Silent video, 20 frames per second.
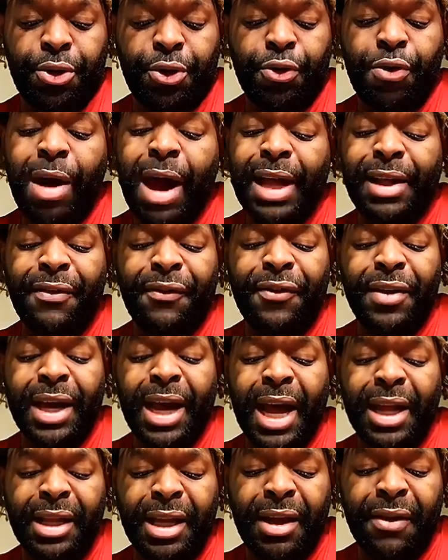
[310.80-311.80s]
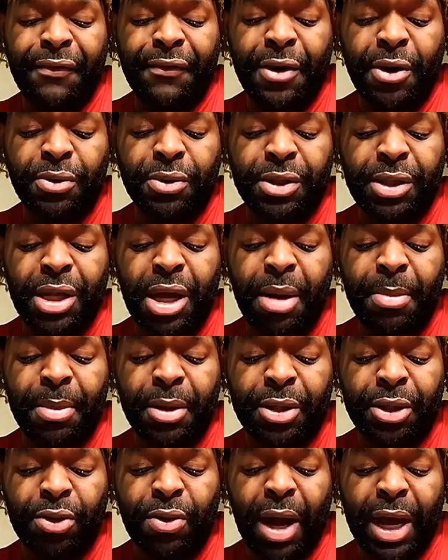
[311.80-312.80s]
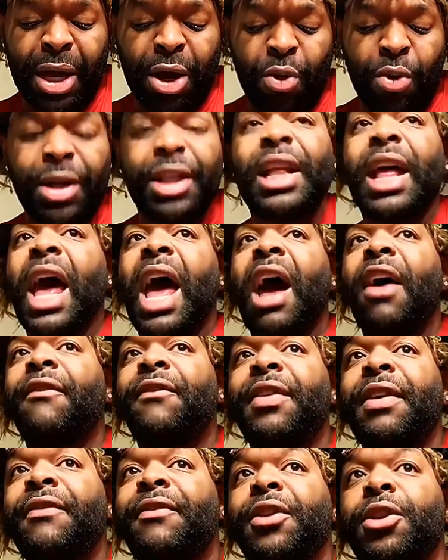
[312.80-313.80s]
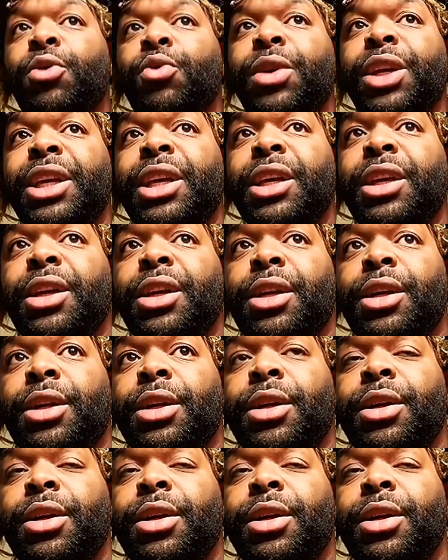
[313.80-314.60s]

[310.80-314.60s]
Trying to figure out these folks' numbers so I can order the outfit for the weekend.